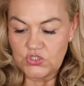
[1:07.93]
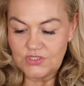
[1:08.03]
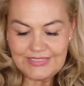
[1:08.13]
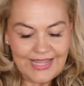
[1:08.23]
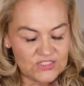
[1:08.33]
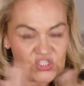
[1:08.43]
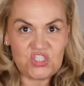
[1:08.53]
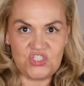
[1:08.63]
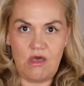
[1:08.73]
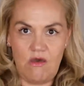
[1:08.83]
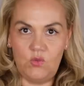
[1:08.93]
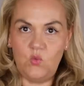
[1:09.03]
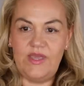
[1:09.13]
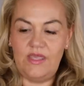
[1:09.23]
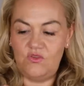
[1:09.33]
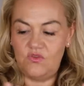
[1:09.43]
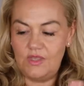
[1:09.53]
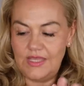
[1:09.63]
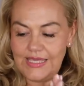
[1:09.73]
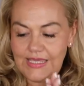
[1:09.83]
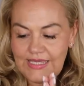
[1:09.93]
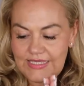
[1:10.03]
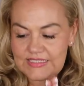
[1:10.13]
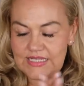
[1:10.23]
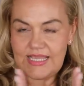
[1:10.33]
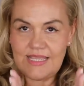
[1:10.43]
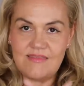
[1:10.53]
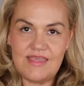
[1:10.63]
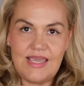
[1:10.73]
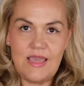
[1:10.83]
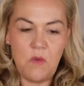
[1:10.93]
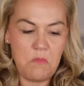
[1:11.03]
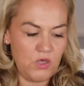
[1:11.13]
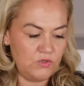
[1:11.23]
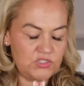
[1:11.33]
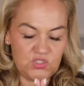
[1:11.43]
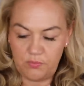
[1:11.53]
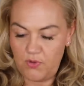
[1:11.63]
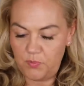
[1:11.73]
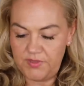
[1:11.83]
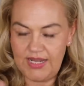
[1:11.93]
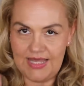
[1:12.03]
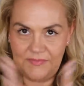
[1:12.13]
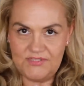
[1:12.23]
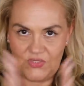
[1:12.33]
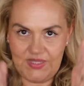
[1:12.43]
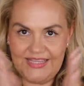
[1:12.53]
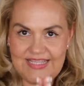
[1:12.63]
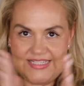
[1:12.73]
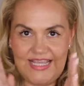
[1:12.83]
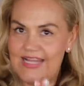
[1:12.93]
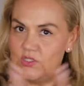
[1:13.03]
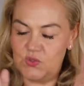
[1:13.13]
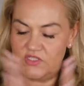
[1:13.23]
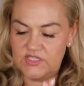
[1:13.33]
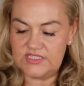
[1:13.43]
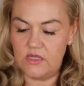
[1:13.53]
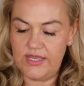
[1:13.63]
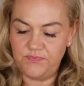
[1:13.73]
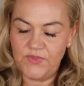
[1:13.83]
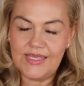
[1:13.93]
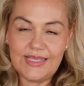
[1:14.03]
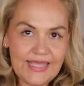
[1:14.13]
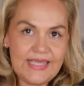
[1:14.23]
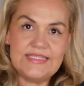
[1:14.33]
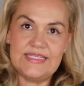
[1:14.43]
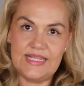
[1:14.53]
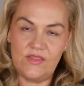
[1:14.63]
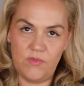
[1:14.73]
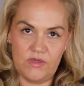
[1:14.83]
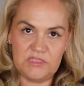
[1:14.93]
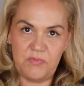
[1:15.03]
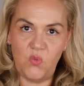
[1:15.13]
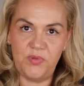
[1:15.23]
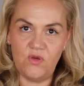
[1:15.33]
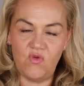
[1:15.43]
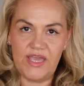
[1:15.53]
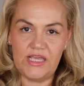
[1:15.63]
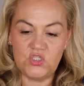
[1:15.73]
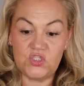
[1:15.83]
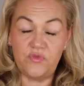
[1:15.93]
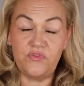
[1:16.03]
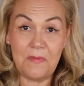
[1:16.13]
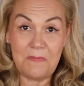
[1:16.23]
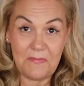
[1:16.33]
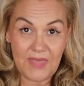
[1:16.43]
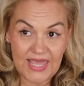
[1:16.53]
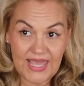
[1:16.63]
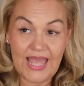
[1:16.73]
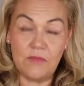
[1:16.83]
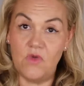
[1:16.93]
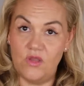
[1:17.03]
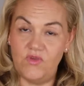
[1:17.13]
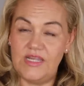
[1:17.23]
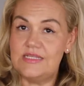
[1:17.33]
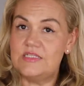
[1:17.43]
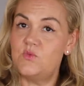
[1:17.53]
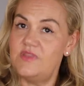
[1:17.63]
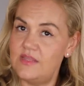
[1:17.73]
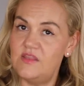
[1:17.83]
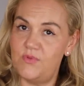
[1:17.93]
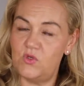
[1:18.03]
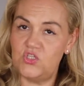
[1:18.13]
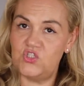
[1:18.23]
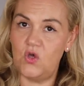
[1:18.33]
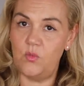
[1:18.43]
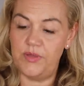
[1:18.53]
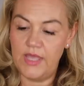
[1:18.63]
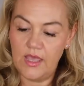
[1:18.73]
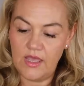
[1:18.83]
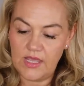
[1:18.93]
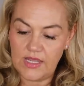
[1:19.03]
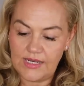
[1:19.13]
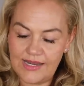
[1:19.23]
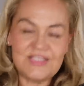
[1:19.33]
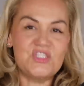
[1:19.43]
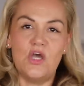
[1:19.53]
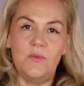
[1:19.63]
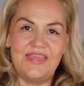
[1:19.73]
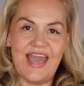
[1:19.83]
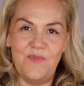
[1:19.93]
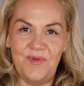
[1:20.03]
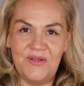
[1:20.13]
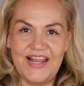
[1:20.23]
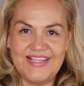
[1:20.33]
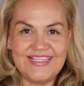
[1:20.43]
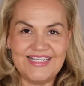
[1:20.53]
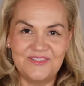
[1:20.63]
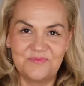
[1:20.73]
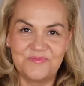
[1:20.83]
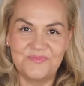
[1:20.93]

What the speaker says: Let's start with easily the most popular, I'm doing this again, it's always a good sign, easily the most popular range for me and my readers within the Body Shop. Let's start with Camomile Cleansing.